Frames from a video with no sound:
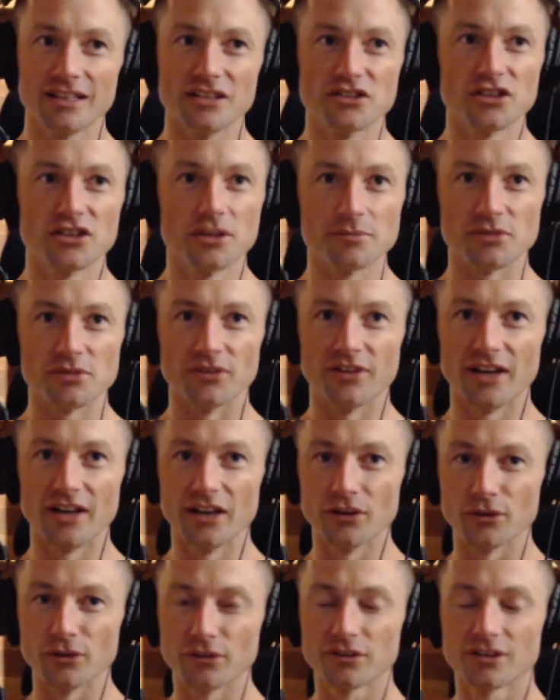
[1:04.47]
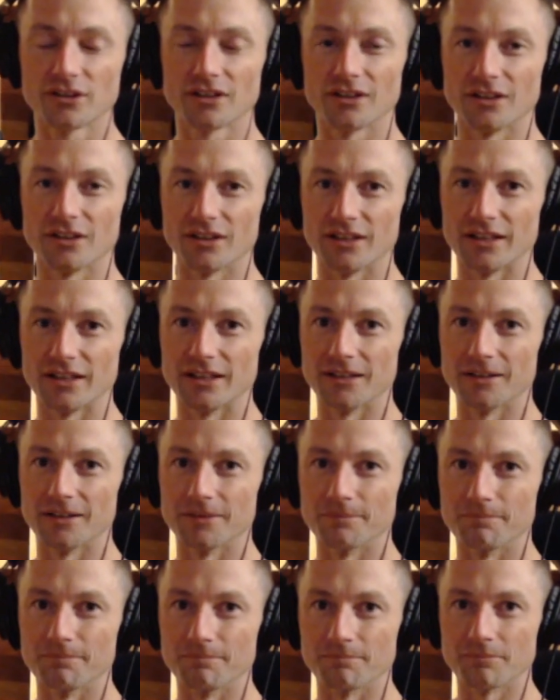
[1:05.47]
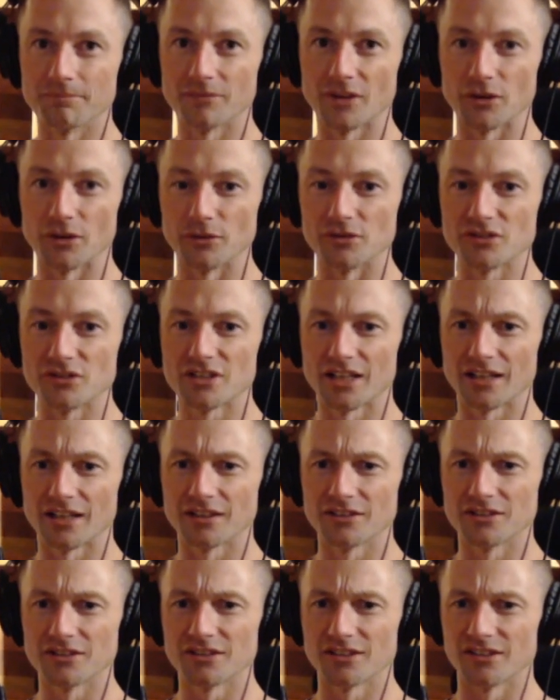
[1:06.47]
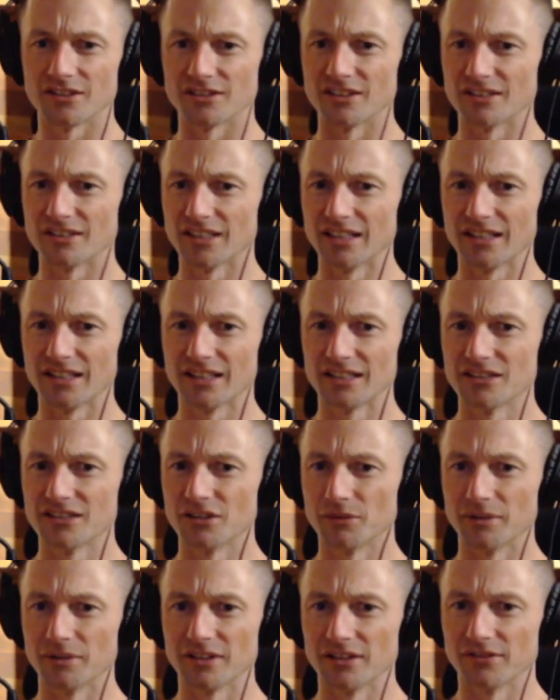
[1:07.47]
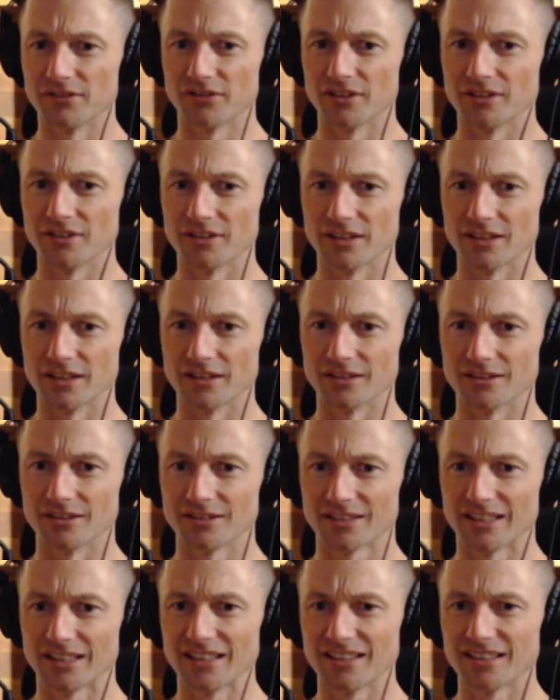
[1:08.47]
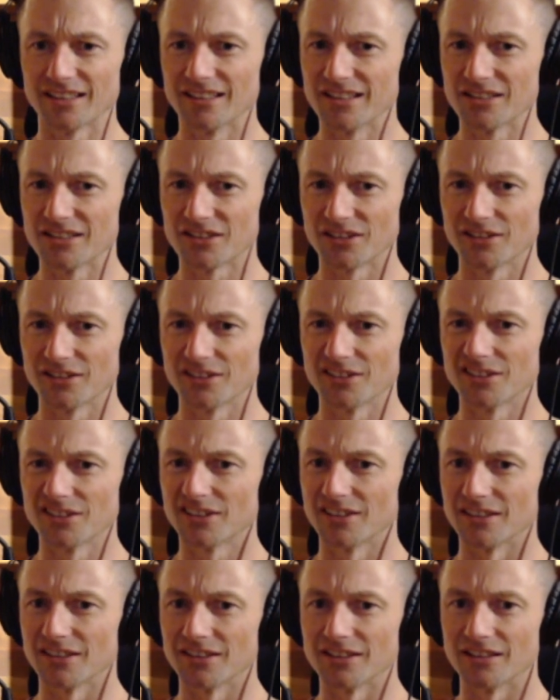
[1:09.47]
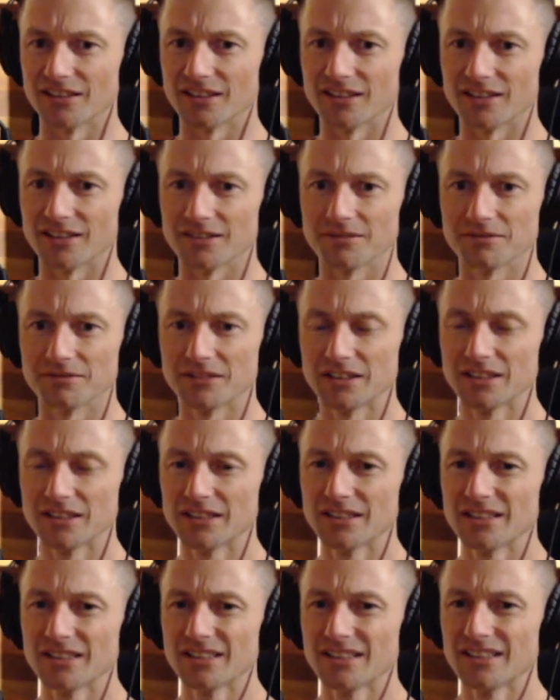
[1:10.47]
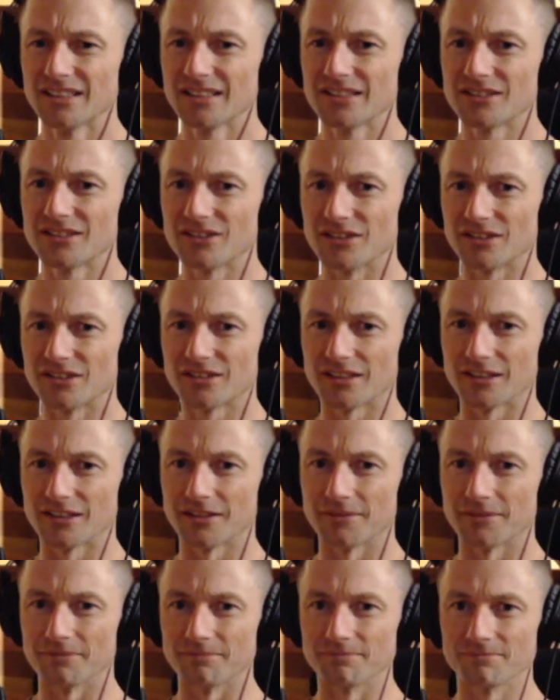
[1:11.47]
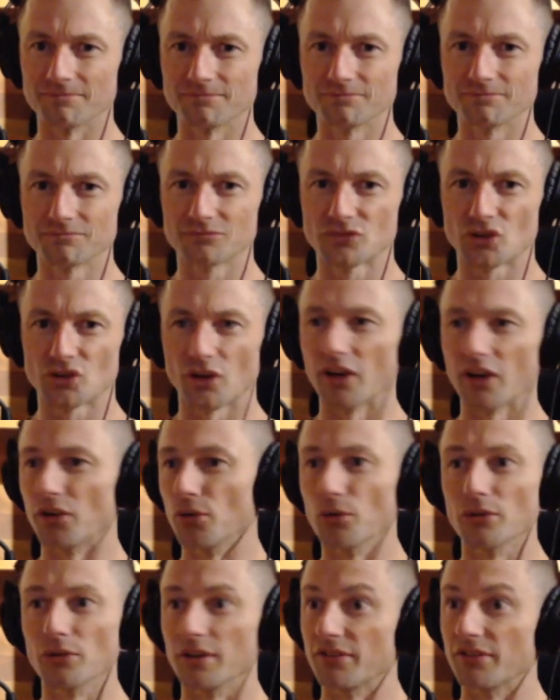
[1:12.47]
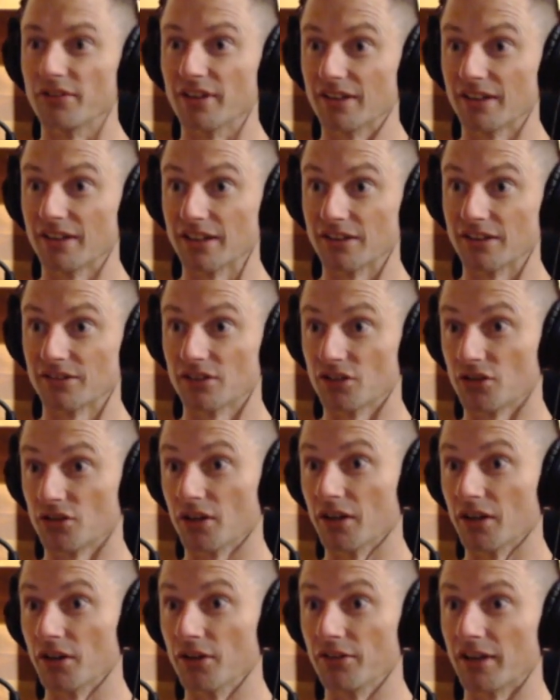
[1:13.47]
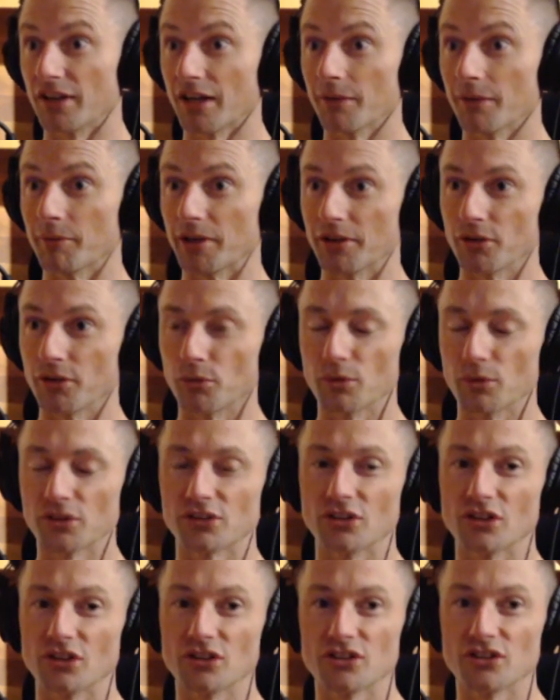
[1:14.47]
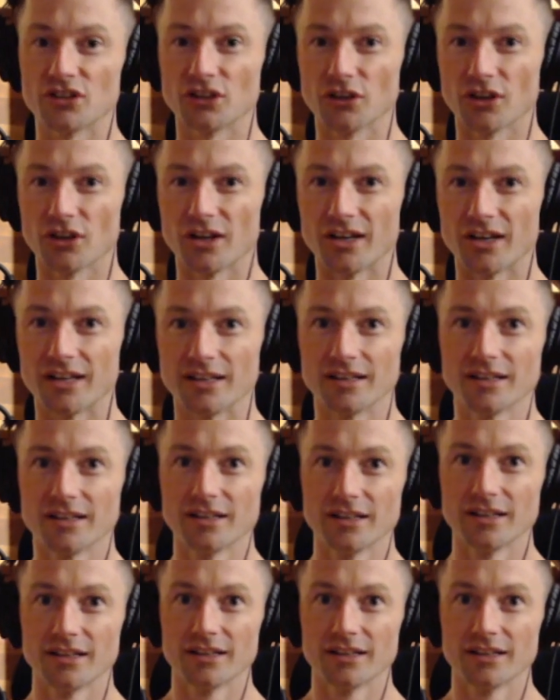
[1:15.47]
In terms of health, I was challenged as a teenager with different skin conditions and just tried all different things to try and overcome it. It wasn't until I